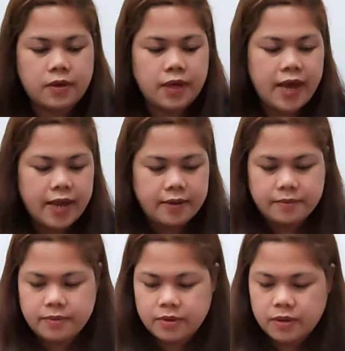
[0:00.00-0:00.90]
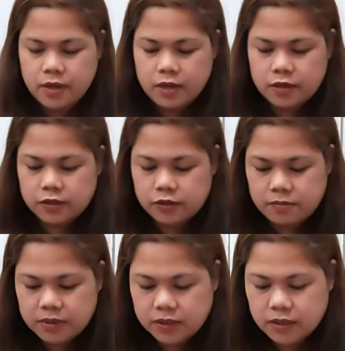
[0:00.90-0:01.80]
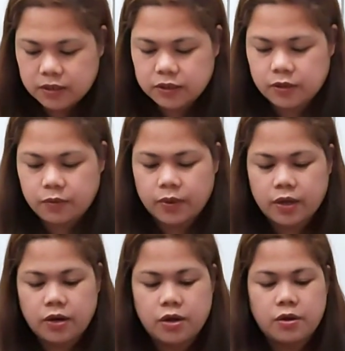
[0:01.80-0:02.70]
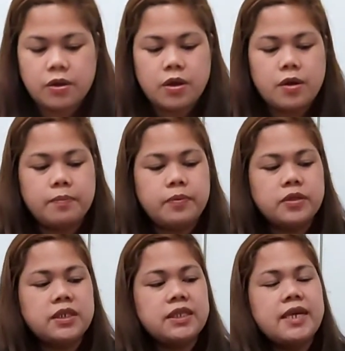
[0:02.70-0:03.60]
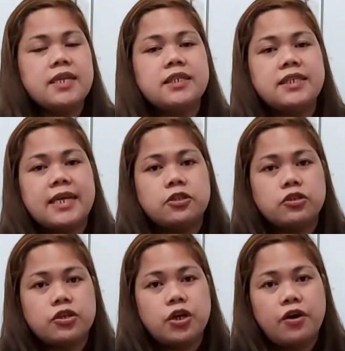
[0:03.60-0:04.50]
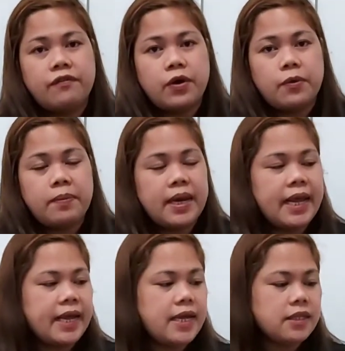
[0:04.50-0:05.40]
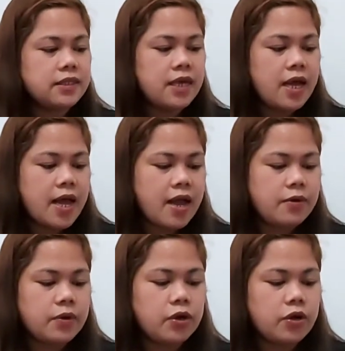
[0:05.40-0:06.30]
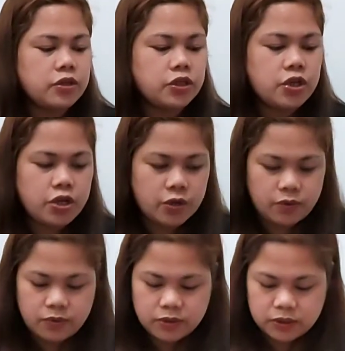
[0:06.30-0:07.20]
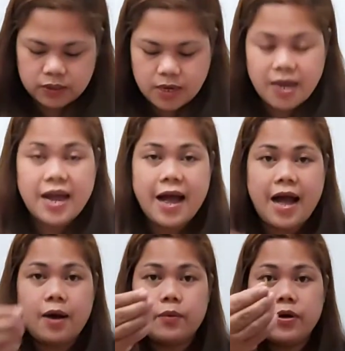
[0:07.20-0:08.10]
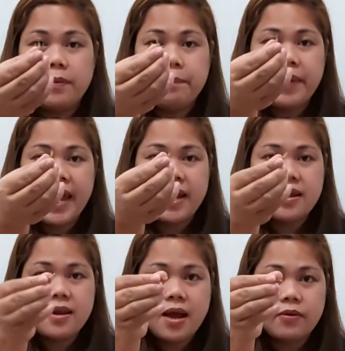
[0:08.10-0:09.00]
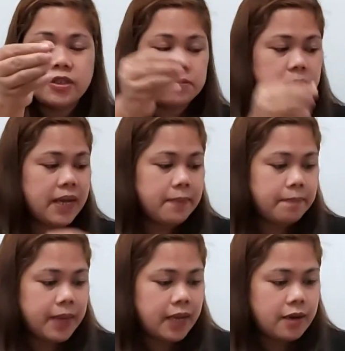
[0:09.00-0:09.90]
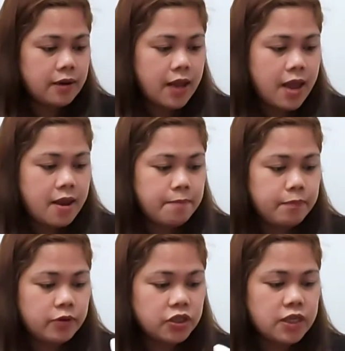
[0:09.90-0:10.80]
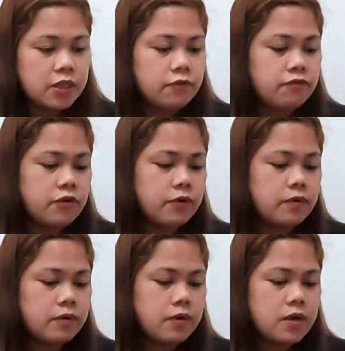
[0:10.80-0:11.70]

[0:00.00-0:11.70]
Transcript: Okay. So we're going to put it in the center of our plate, and we're going to use our pin, our split pin, and push it through.